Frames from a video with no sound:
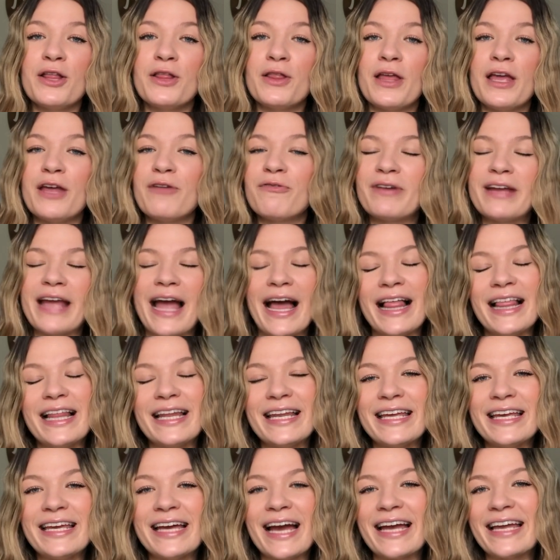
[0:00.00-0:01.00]
In
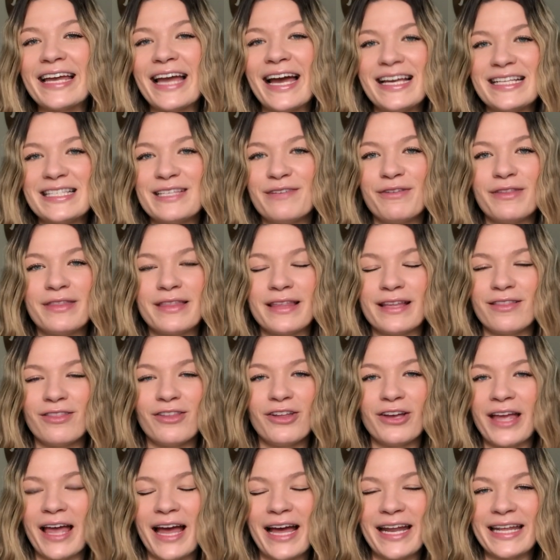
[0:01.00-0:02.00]
reality, I guess if you
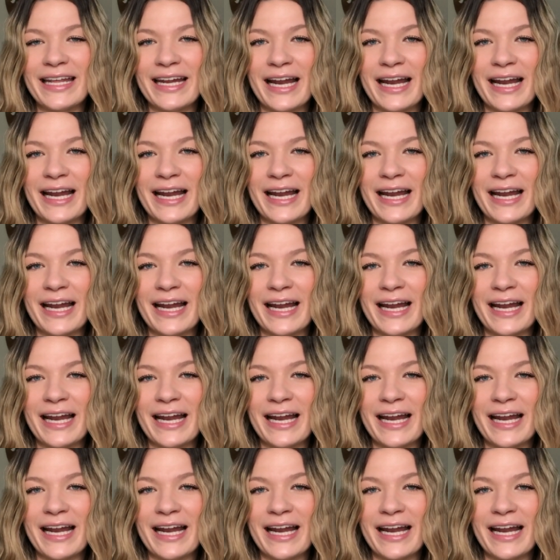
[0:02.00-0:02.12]
look at it,